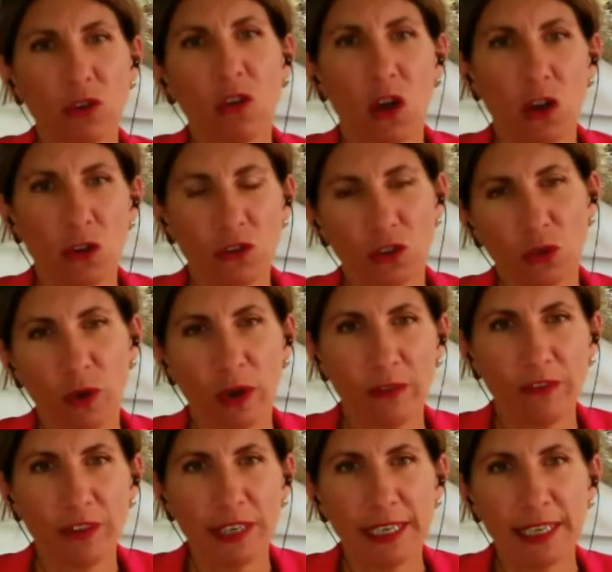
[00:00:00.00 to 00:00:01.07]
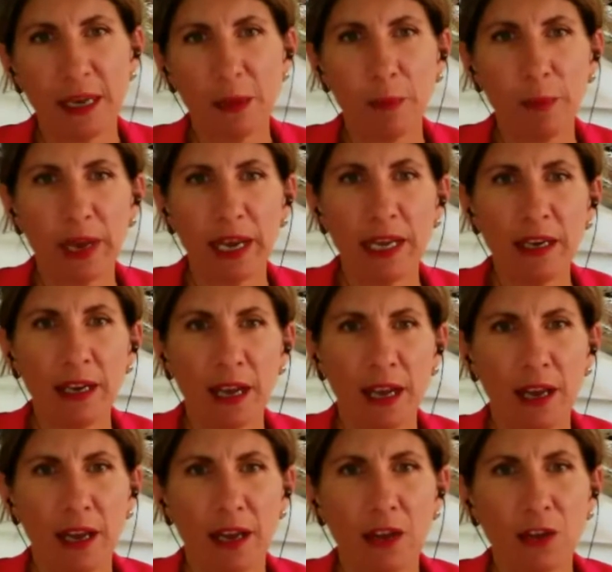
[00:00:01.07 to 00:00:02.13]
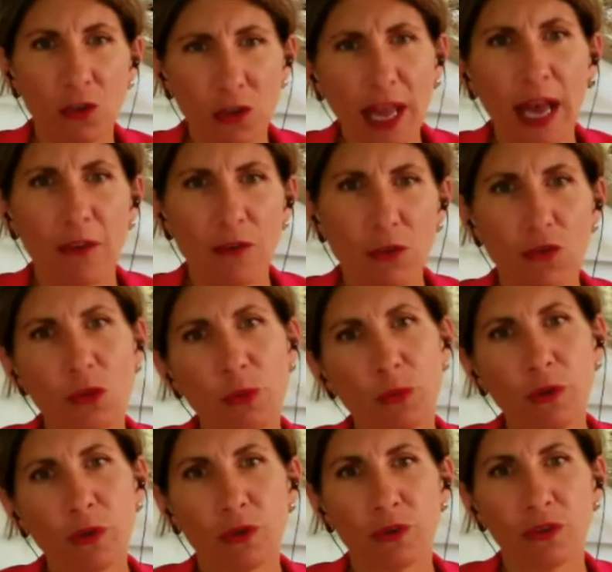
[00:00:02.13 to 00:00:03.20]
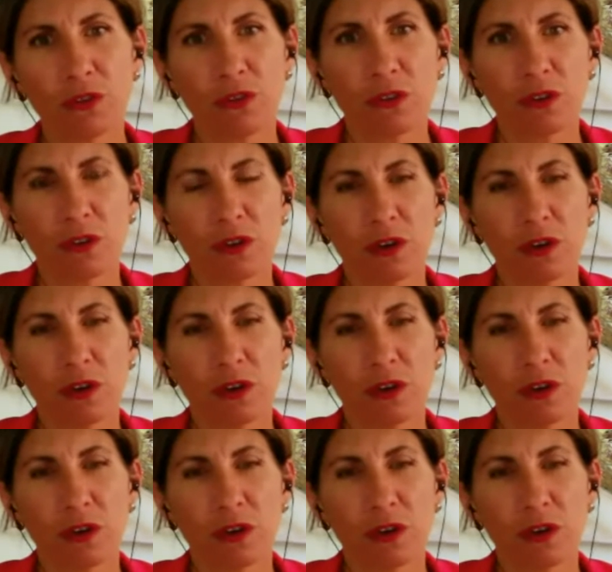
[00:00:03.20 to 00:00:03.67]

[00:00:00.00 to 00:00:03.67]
to launch a crowdfunding campaign, you'll have your supporters.